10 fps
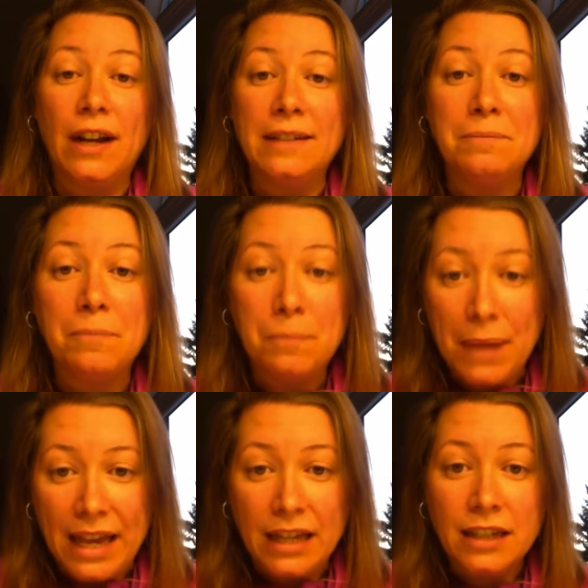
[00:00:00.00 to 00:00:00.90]
find
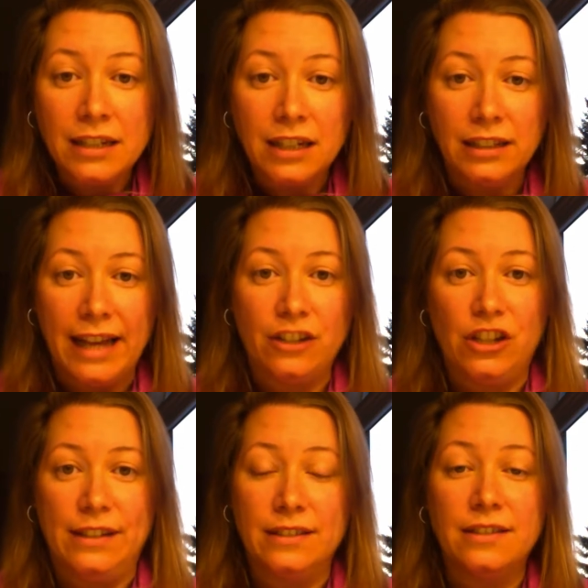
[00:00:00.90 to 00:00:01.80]
big
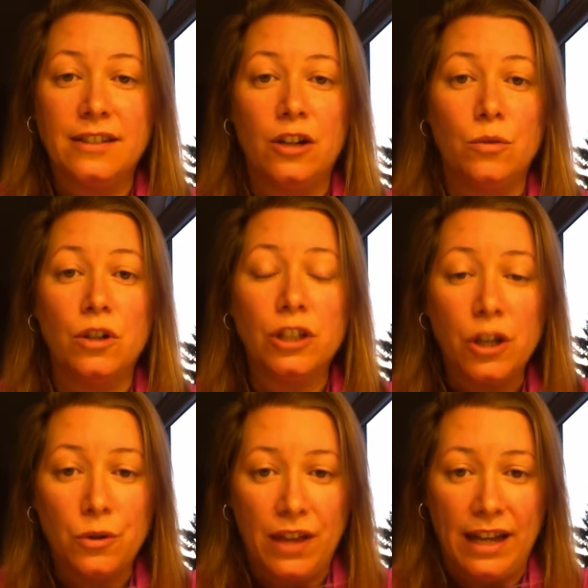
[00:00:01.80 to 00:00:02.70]
collections. So
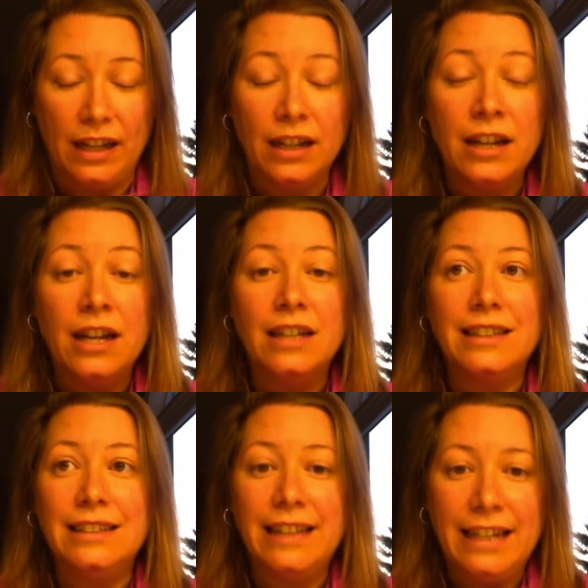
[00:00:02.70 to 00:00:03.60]
clothing,
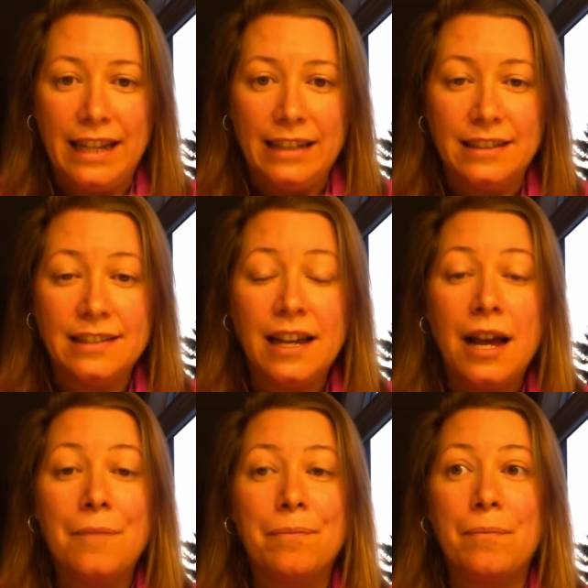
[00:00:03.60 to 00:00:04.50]
linens,
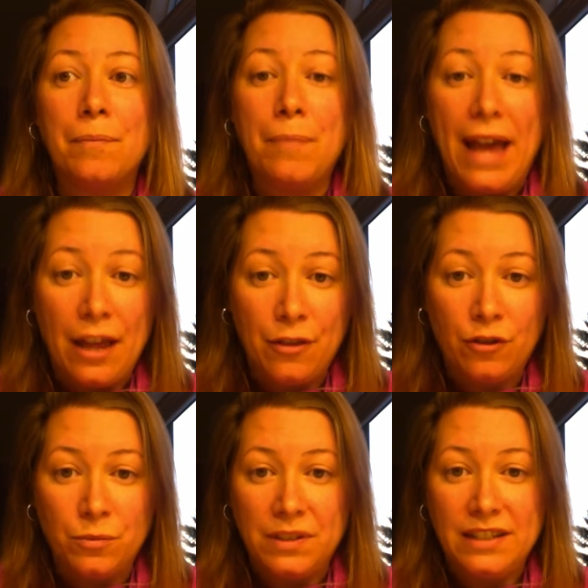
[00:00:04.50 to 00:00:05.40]

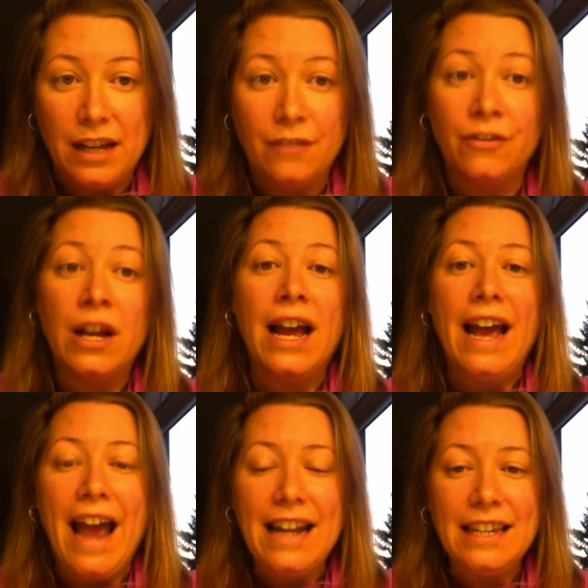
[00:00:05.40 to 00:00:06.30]
bathroom stuff,
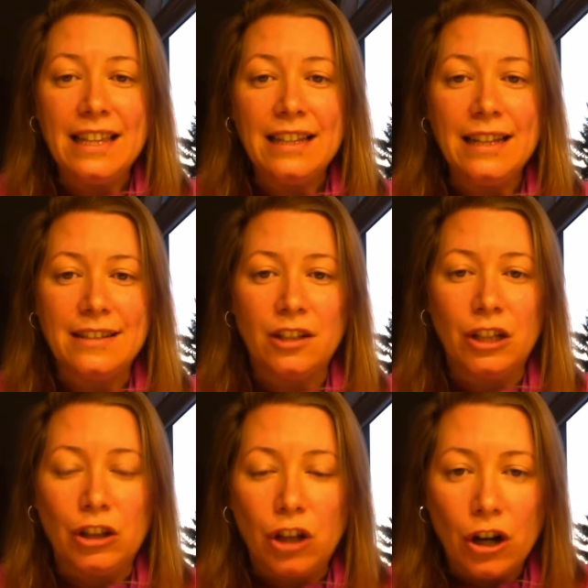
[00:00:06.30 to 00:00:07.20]
anything that's a
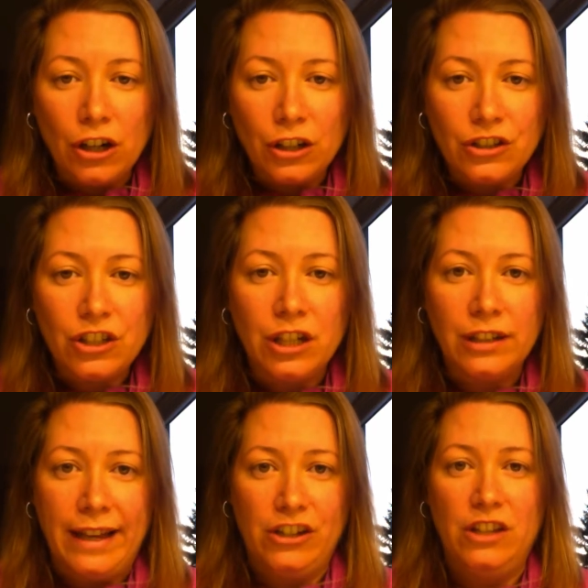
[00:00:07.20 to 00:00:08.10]
large
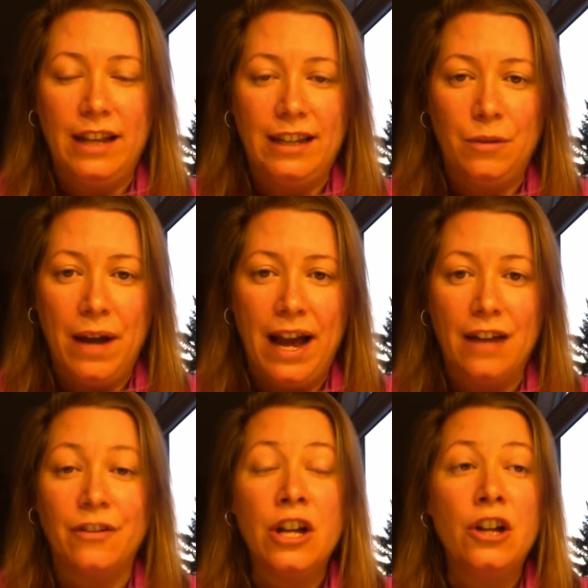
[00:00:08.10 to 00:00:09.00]
collection that you
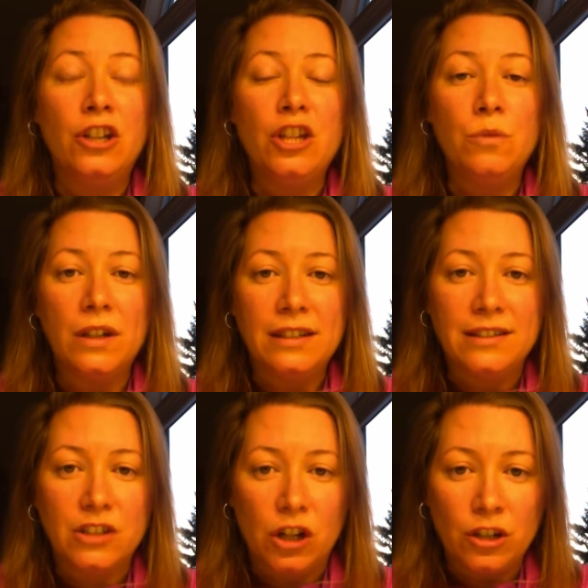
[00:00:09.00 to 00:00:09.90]
have, you want to
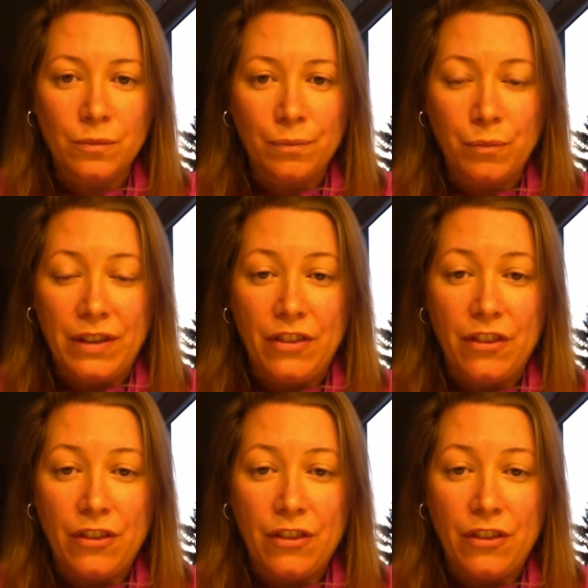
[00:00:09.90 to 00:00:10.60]
start with